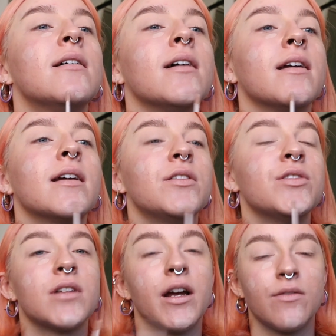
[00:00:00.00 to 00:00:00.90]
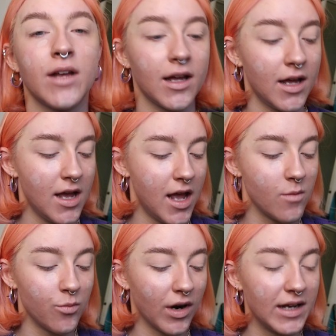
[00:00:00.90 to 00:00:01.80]
and I can just kind of like
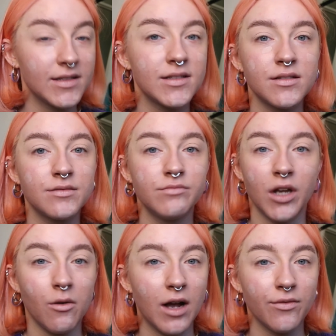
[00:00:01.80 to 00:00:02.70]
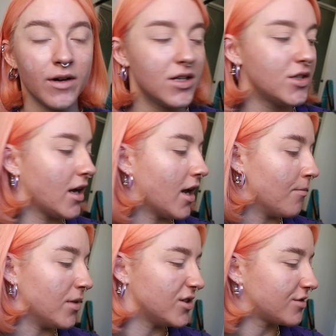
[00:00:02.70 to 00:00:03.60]
embrace low coverage,
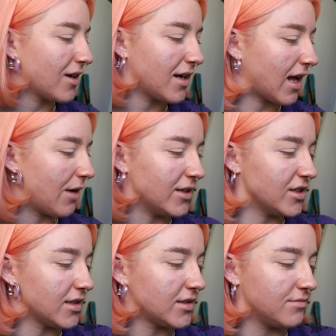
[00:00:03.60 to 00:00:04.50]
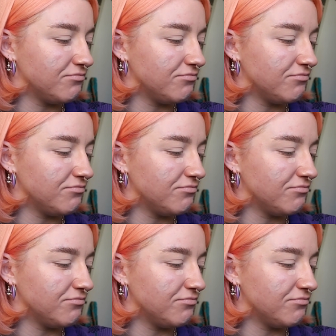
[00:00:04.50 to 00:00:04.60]
but just right now I just